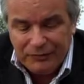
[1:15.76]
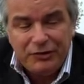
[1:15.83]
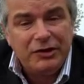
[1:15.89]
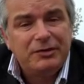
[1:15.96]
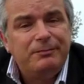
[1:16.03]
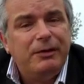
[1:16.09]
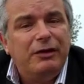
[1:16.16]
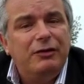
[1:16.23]

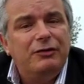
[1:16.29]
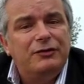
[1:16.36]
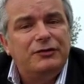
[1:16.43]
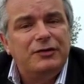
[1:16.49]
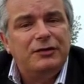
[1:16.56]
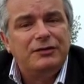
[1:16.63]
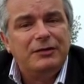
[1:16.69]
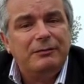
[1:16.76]
Just
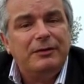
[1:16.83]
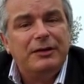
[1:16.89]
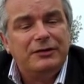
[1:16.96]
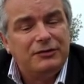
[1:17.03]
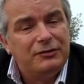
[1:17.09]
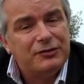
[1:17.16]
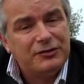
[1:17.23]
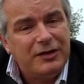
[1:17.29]
because
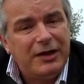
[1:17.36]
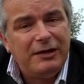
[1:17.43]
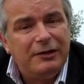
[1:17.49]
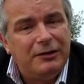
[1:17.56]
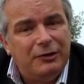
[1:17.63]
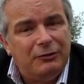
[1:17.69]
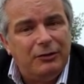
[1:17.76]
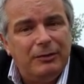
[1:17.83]
something's on
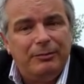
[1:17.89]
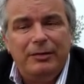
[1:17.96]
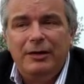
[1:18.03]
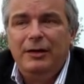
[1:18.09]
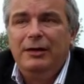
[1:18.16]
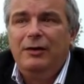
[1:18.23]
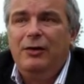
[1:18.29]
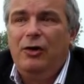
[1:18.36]
sale in Europe,
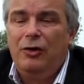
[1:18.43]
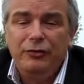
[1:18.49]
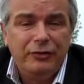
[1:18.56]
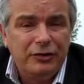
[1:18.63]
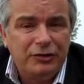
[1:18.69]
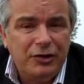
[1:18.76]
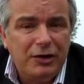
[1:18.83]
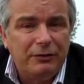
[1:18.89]
on
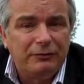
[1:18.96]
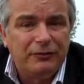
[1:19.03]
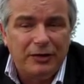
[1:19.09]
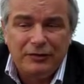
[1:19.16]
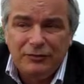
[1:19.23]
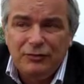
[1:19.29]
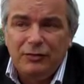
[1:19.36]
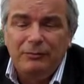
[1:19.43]
the shelves,
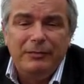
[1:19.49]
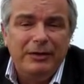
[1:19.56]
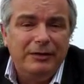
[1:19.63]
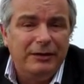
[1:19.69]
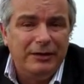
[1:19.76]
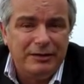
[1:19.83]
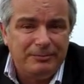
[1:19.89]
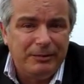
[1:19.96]
does not mean
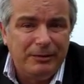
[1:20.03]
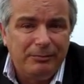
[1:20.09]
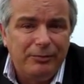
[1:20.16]
that it's been